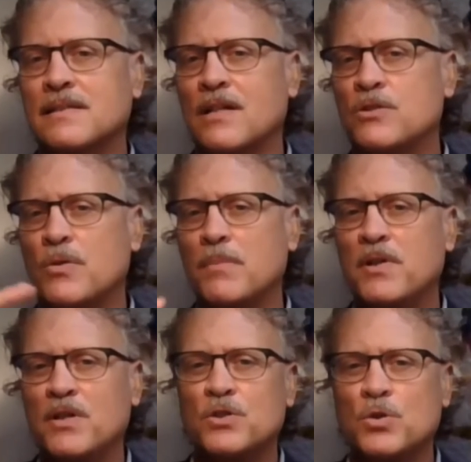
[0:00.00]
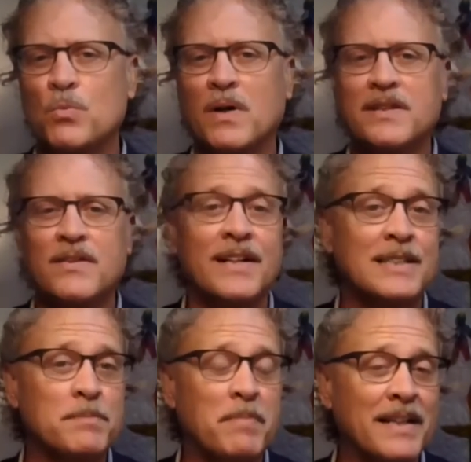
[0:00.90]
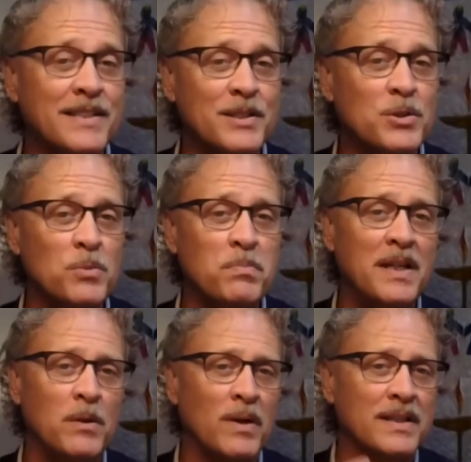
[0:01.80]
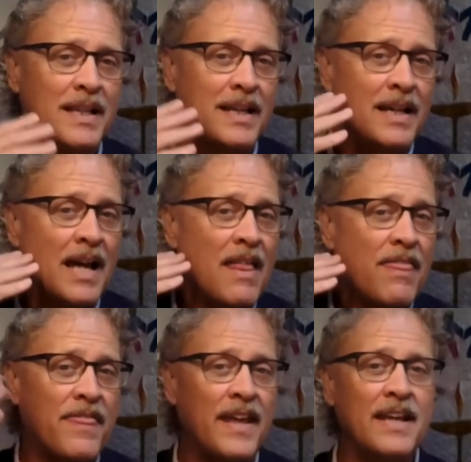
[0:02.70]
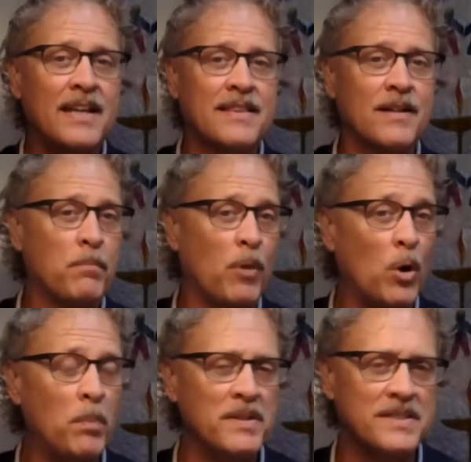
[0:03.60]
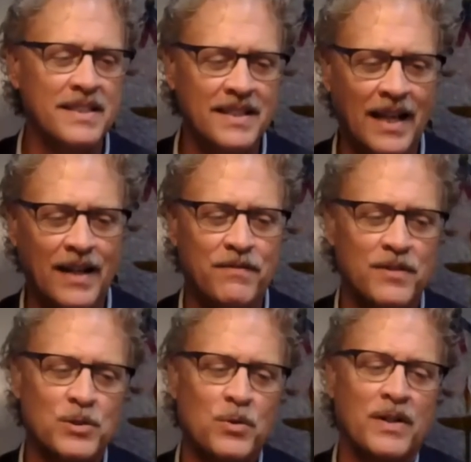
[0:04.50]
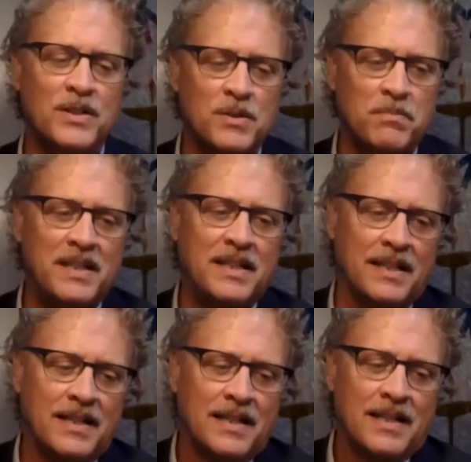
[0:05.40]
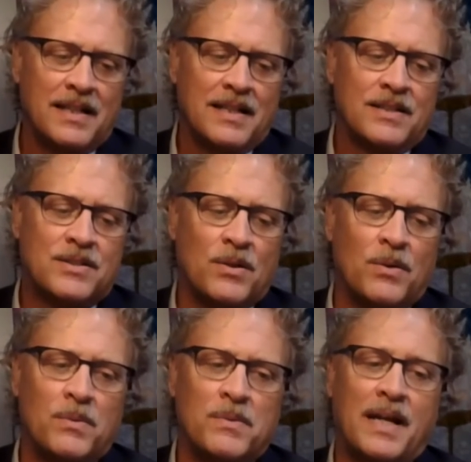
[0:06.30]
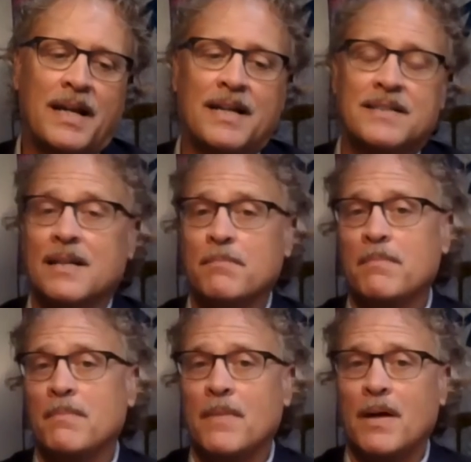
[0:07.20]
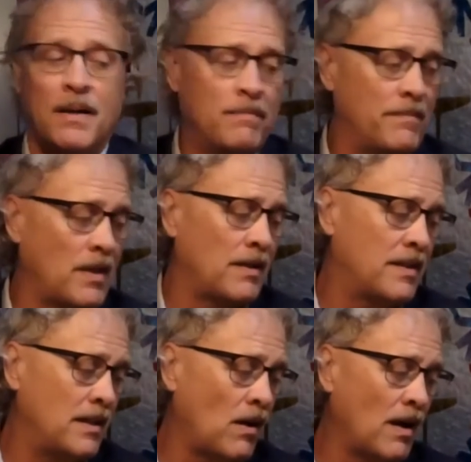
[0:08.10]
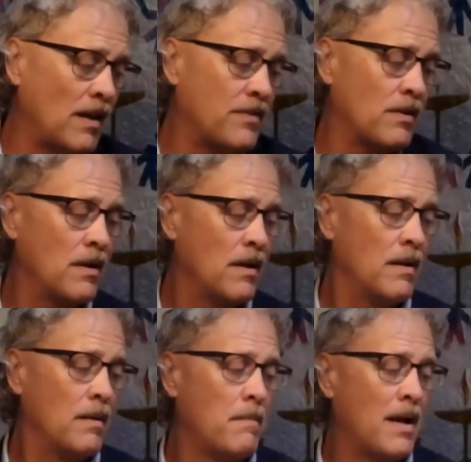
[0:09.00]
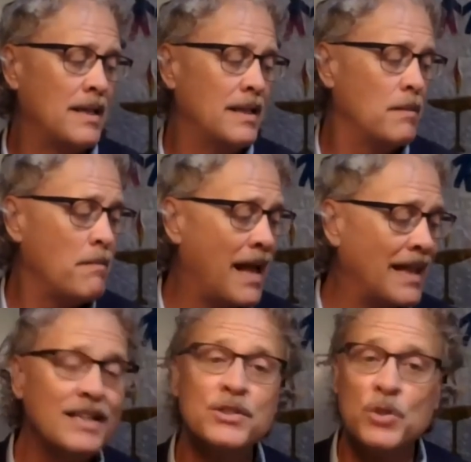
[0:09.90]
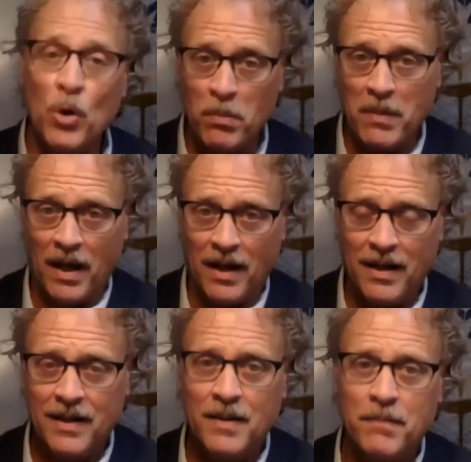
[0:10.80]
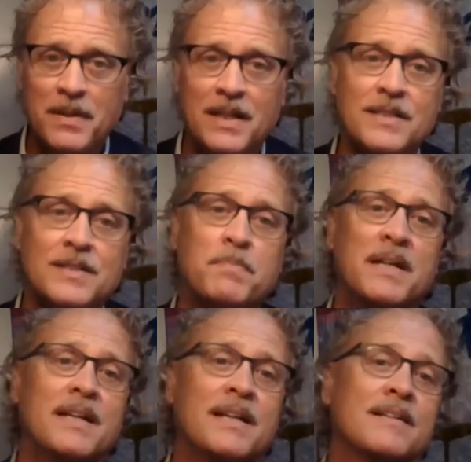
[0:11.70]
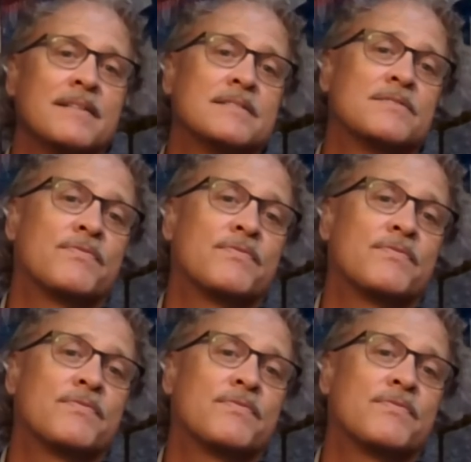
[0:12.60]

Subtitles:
attributed to what they're expected to be, what they think their purpose in life is going to be. So, like I said, the author, Malidoma, means being